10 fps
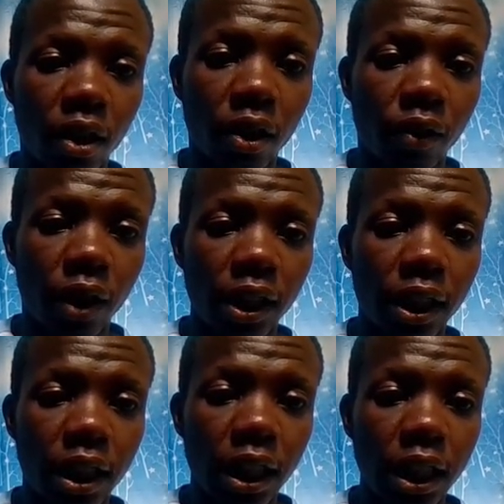right
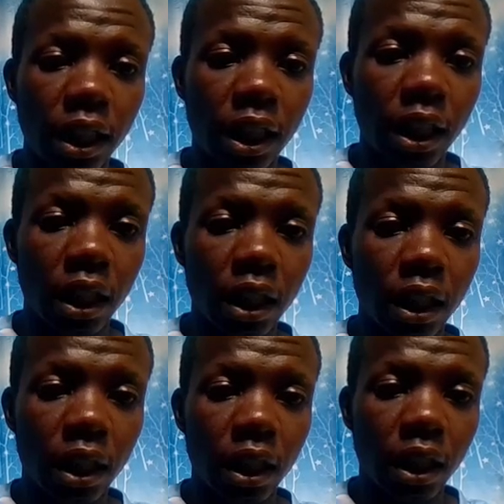click.
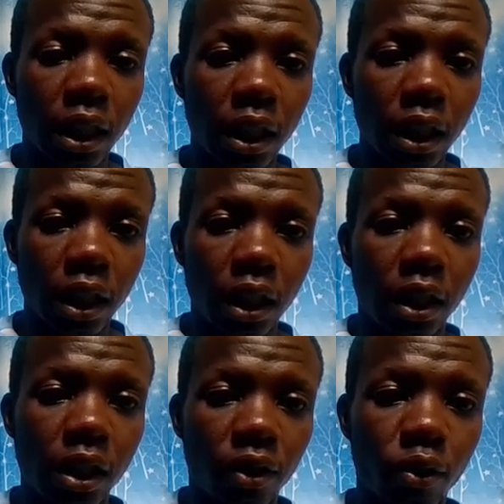
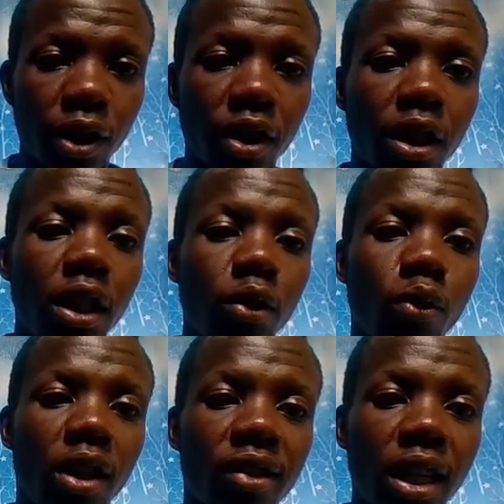Yes, right click to
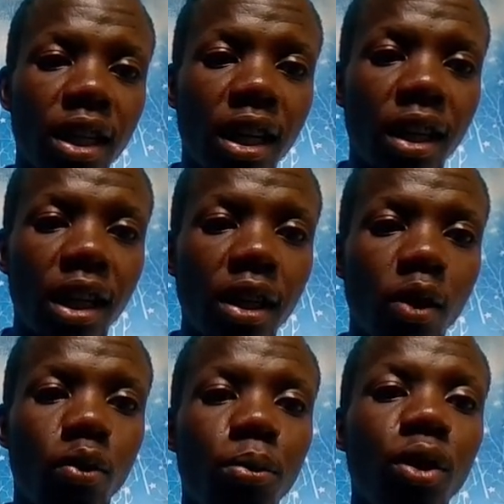the slide, and then they
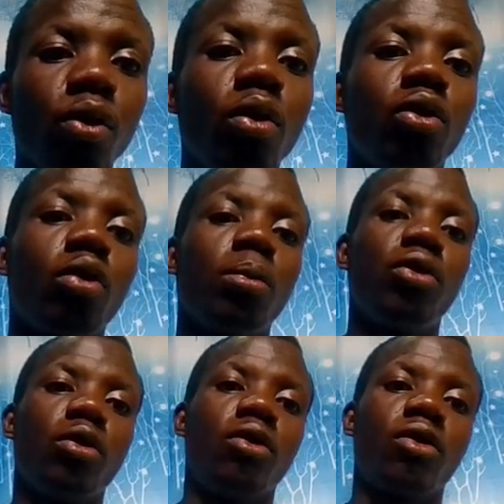will bring these
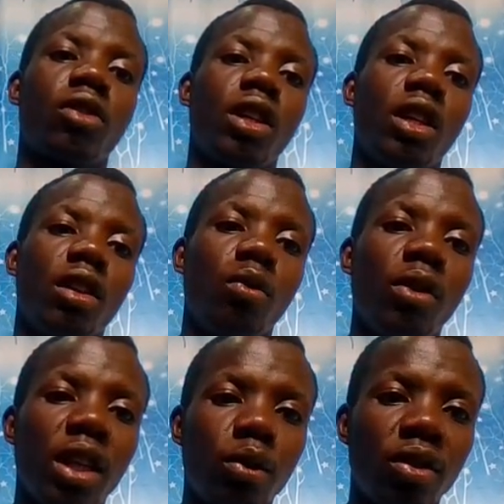options:
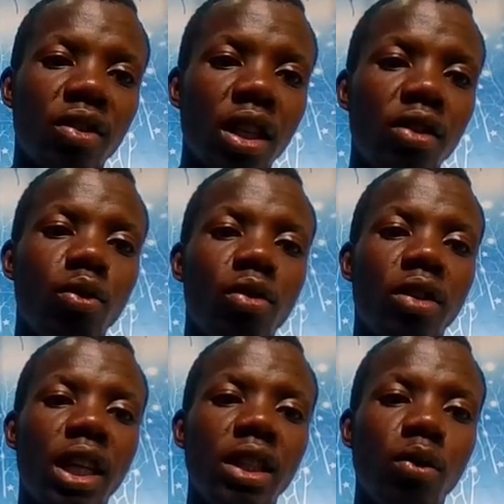whether to insert a new
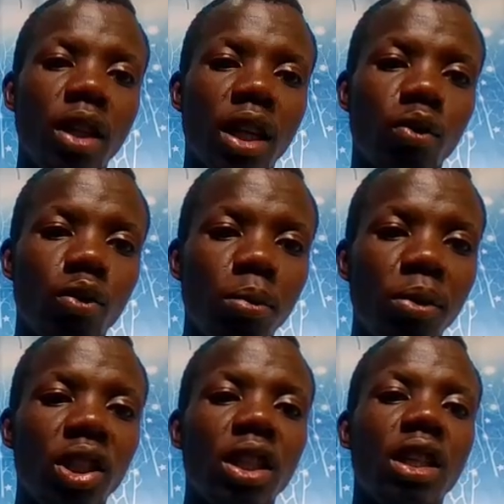slide, whether to
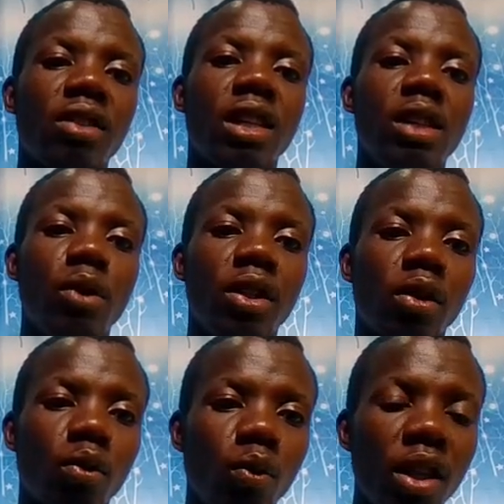duplicate the slide, whether
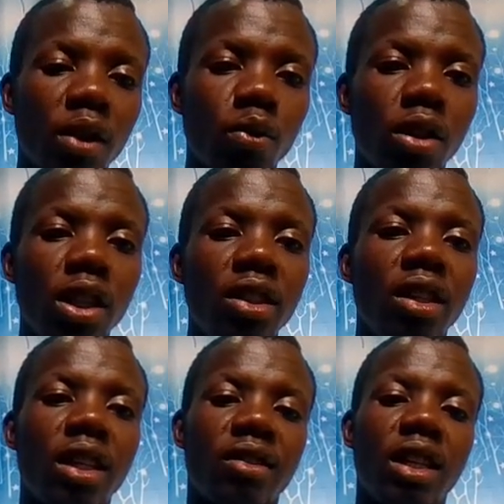to delete
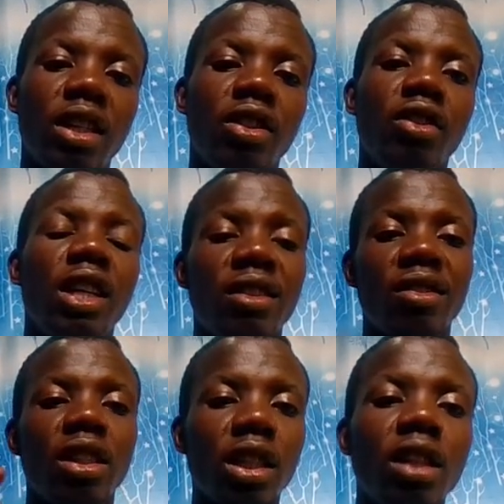the slide. That's
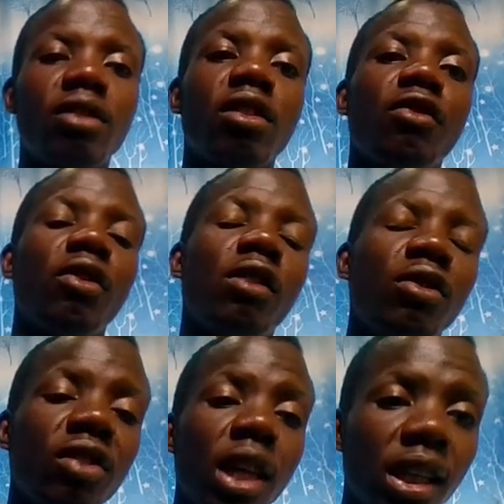in case if you have
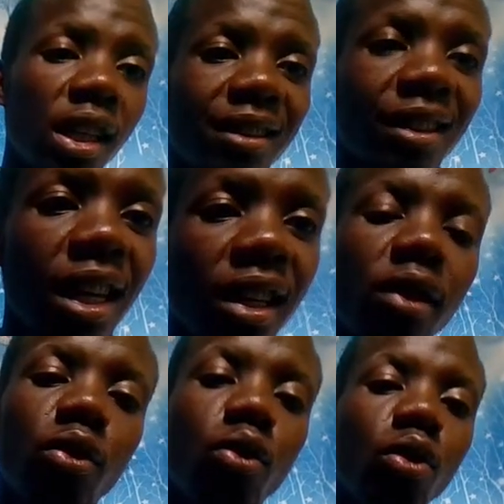inserted a slide
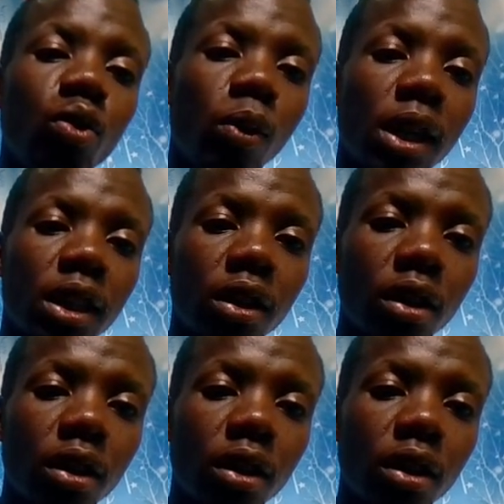that you don't want,